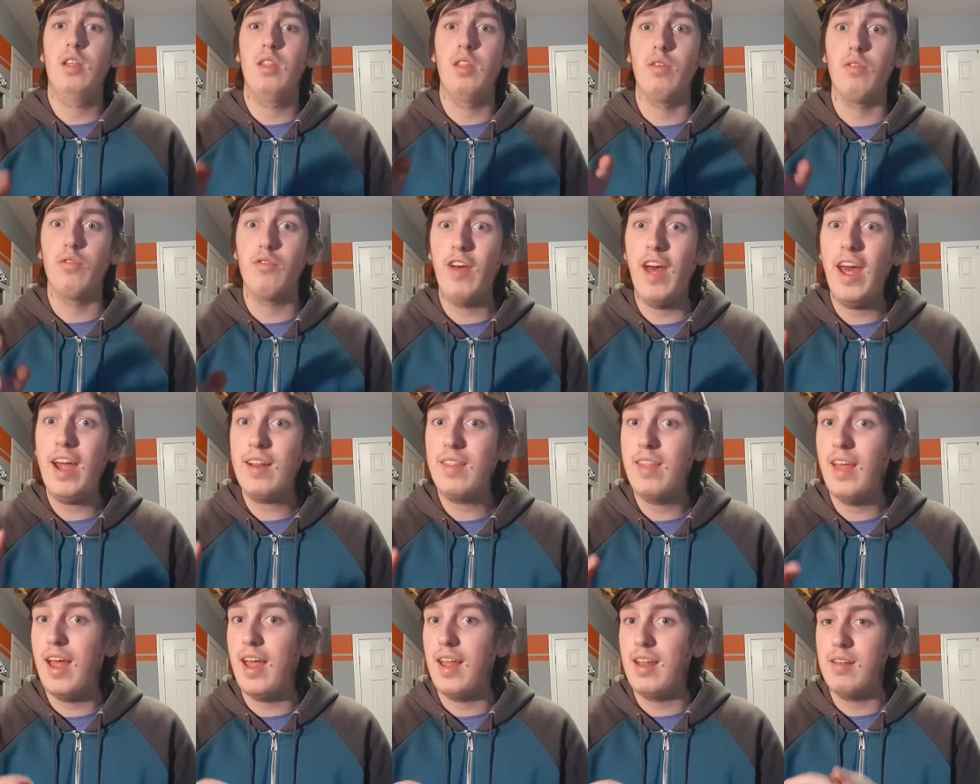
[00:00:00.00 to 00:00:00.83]
The
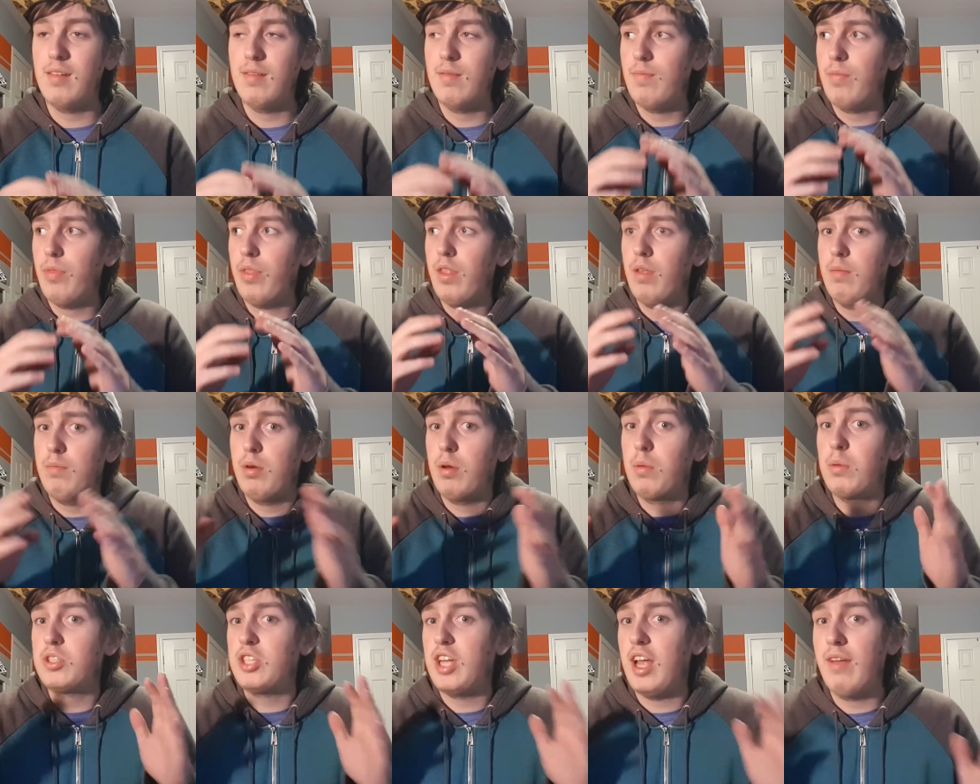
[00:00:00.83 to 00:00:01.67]
fact that
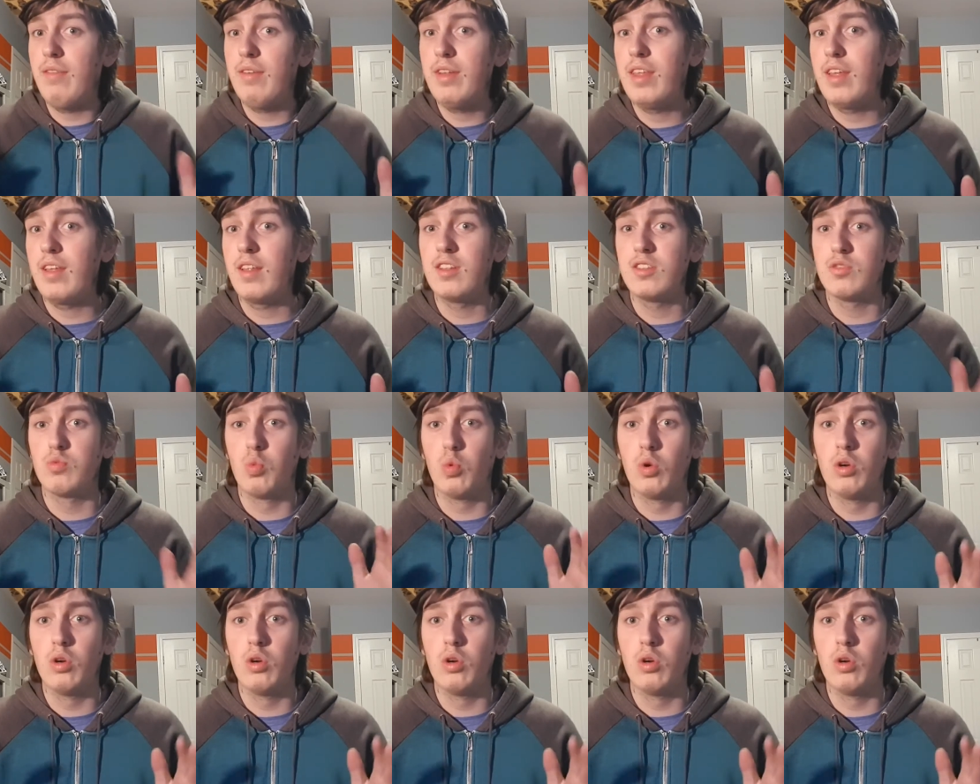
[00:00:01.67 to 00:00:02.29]
pretty much everything in this